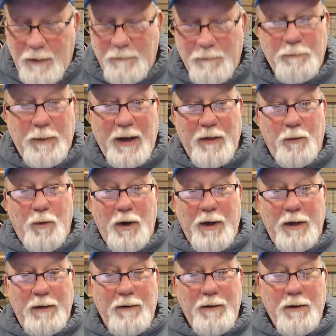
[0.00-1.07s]
by the
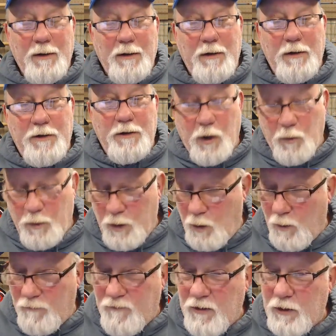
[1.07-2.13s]
way, don't
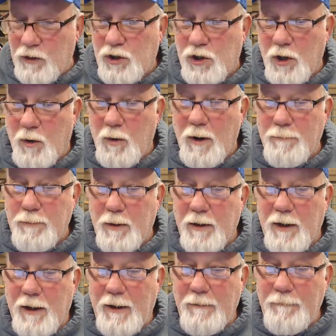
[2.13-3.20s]
know if he'll show up or
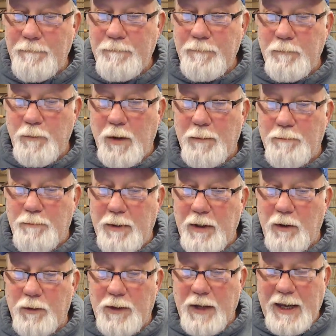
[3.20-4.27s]
not, but
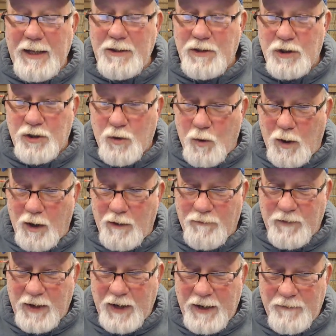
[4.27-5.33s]
Bill Dance is
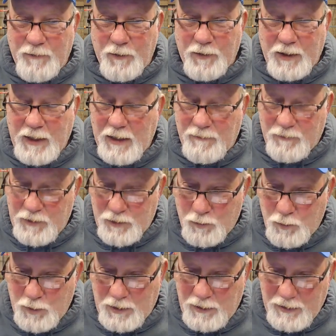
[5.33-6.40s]
qualified for the Catfish
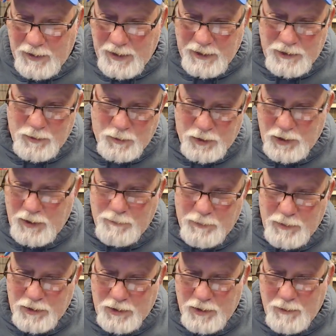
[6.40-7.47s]
Weekly National
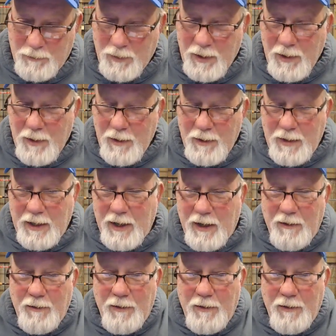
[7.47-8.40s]
Championship. Now,